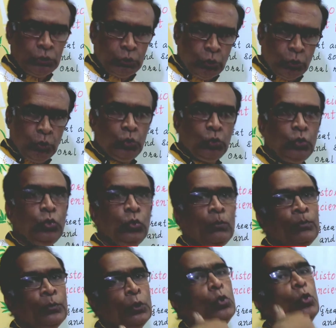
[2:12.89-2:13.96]
through
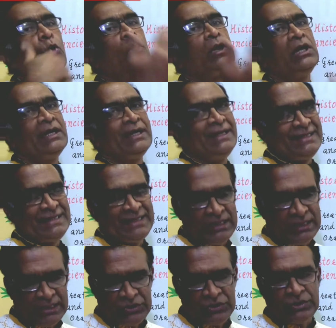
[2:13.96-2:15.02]
oral
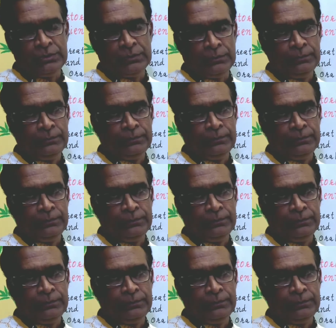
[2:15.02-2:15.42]
recitation.